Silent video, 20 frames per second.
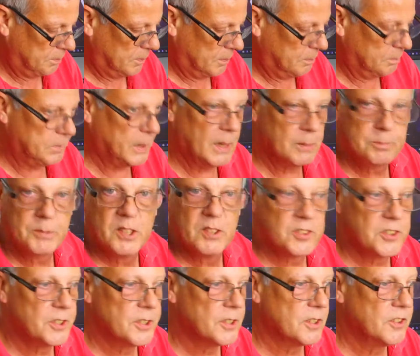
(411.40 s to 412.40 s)
Pop this
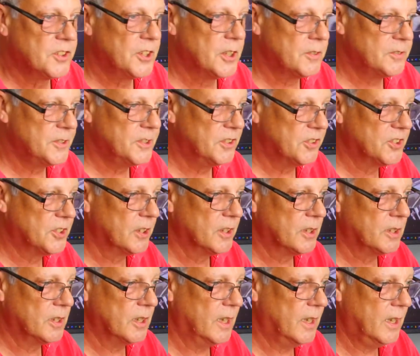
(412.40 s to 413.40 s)
on the selfie
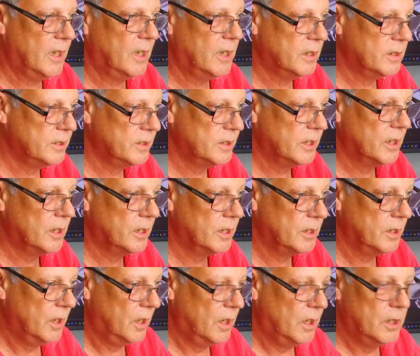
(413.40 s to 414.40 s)
stick, and
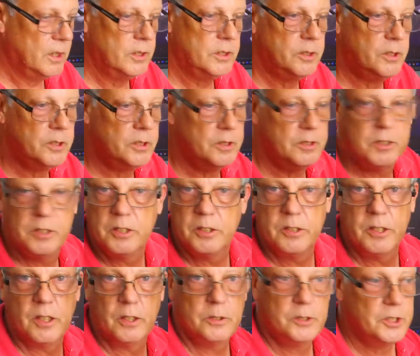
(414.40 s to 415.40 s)

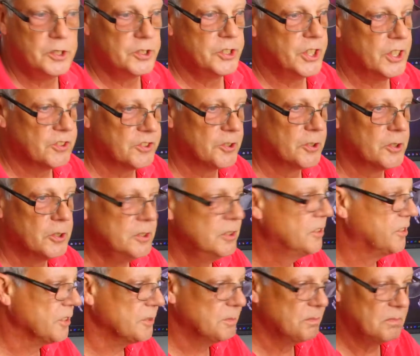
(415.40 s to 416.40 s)
you're just
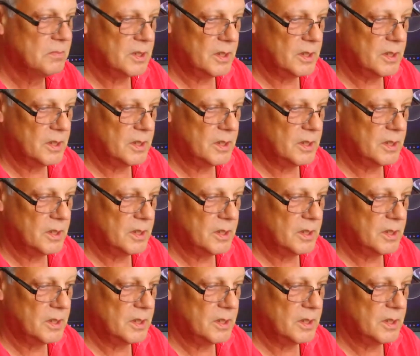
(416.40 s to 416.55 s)
cruising.